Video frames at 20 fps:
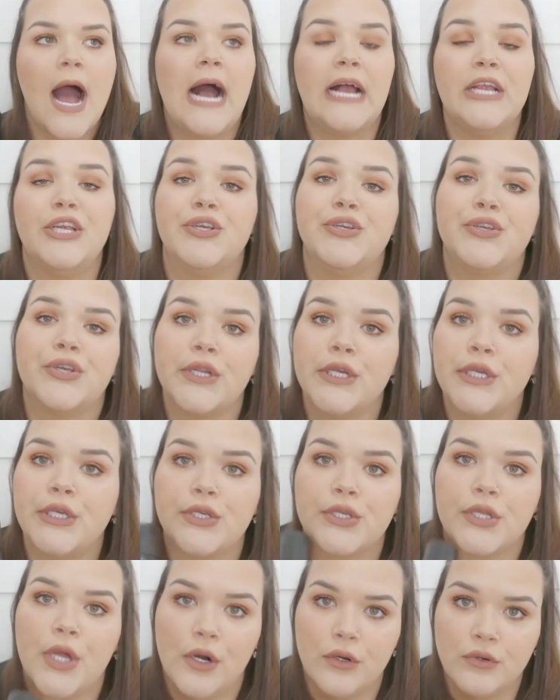I usually
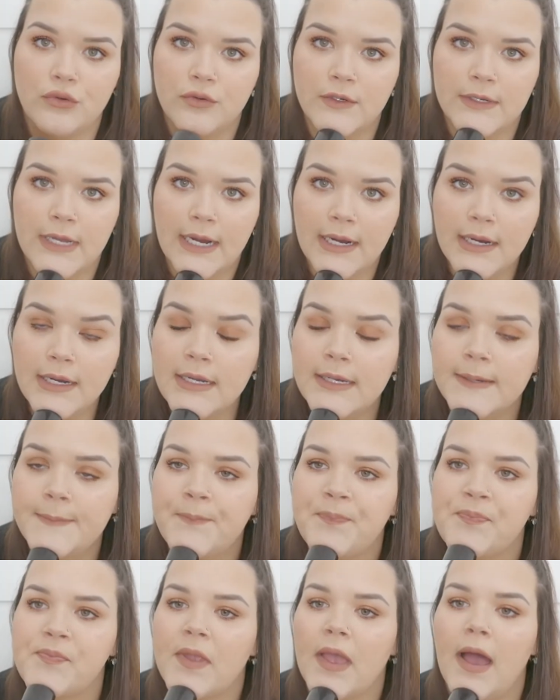use the Ultra Dark.
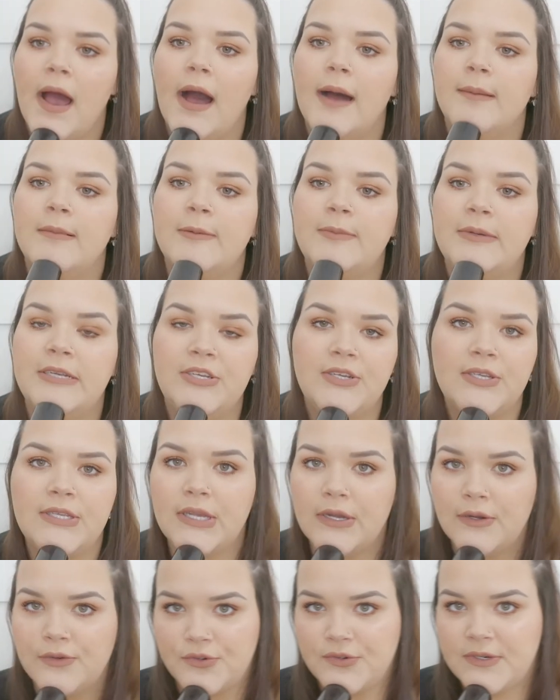I've been
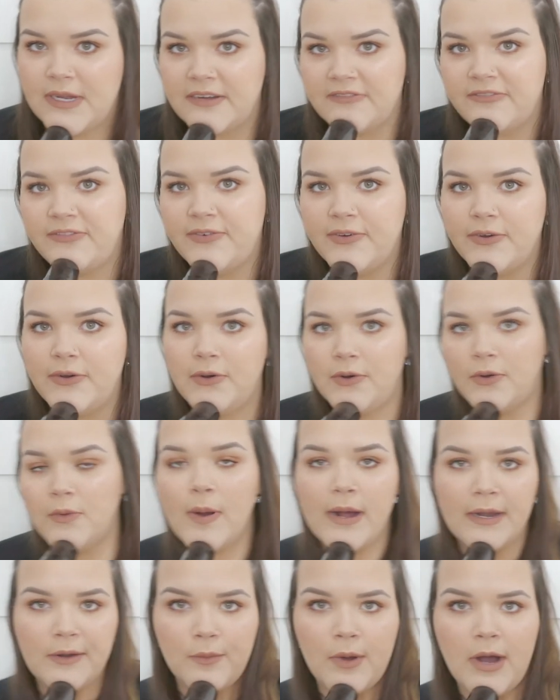using Ultra Dark for
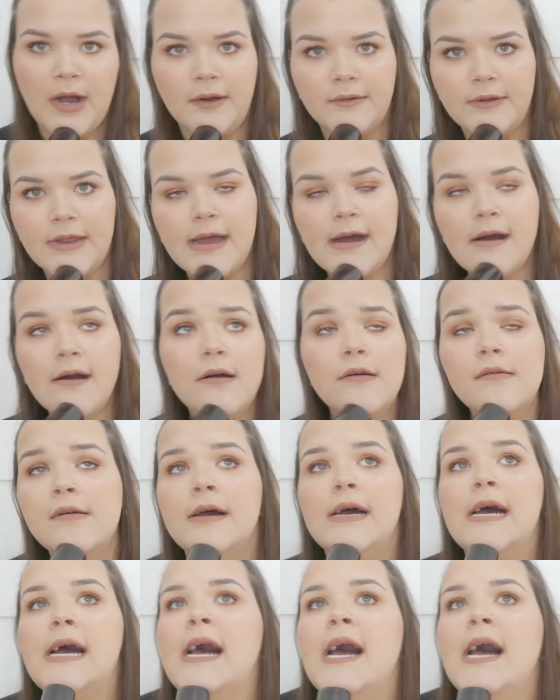quite a while now.